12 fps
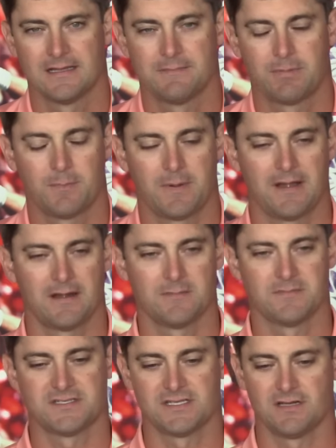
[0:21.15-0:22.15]
had prepared
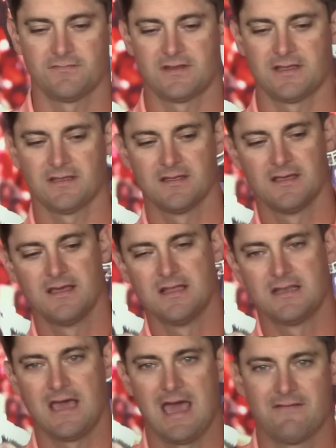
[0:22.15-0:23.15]
himself to,
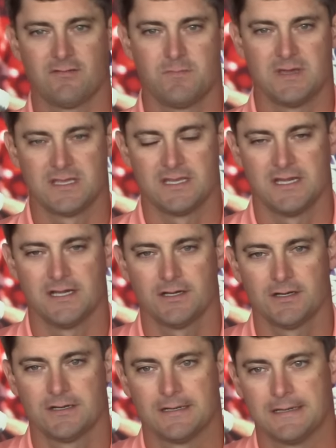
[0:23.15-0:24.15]
to have a big year.